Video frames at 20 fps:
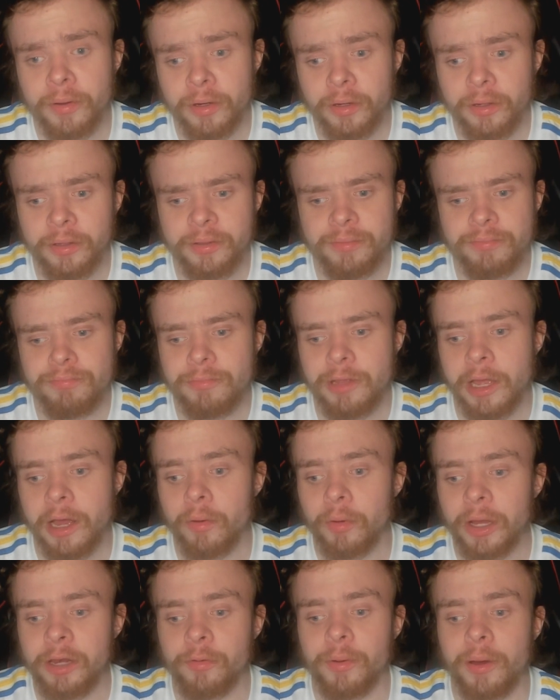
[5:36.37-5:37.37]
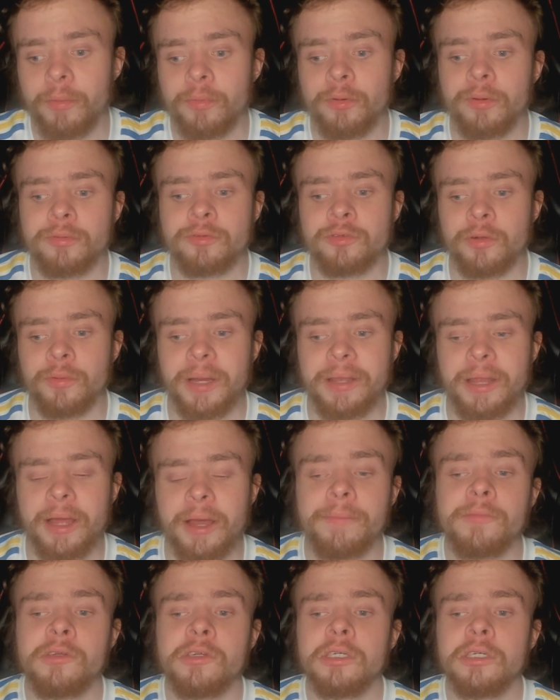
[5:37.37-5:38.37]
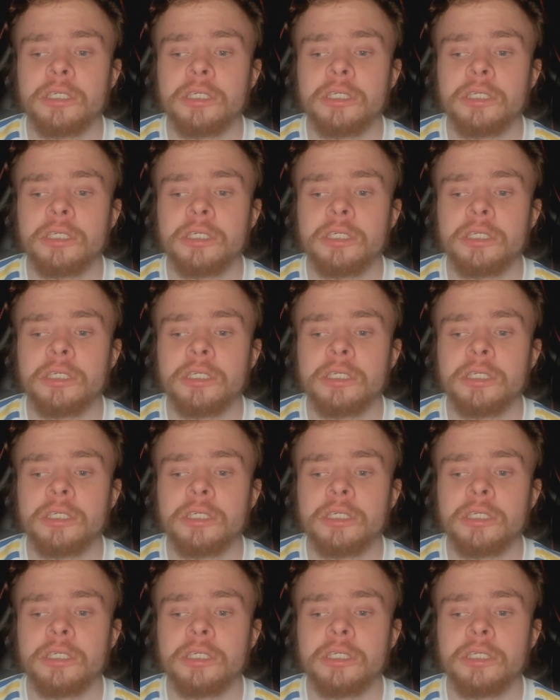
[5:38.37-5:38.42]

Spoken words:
but yeah. Anyway, we'll talk about that.